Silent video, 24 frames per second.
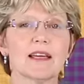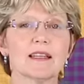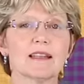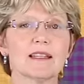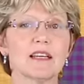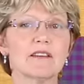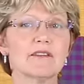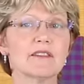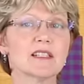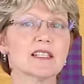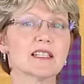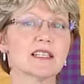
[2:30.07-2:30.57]

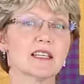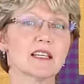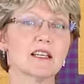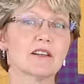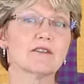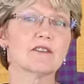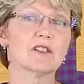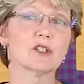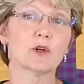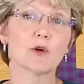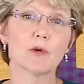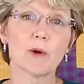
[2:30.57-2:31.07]
This
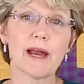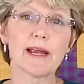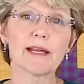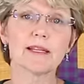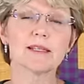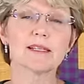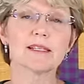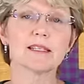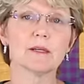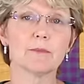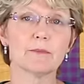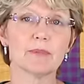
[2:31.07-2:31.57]
gives
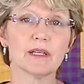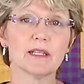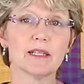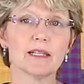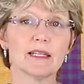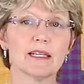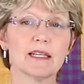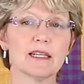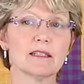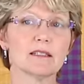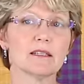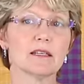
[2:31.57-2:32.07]
great
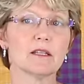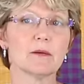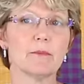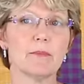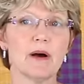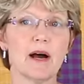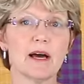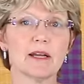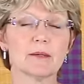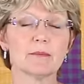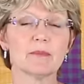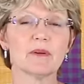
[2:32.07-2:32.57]
stability to the
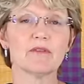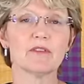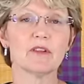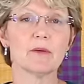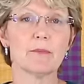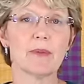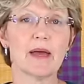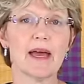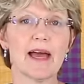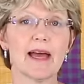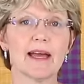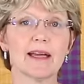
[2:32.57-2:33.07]
bottom of the
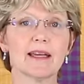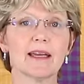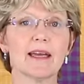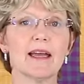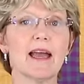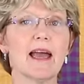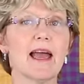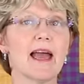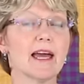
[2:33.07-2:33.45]
bag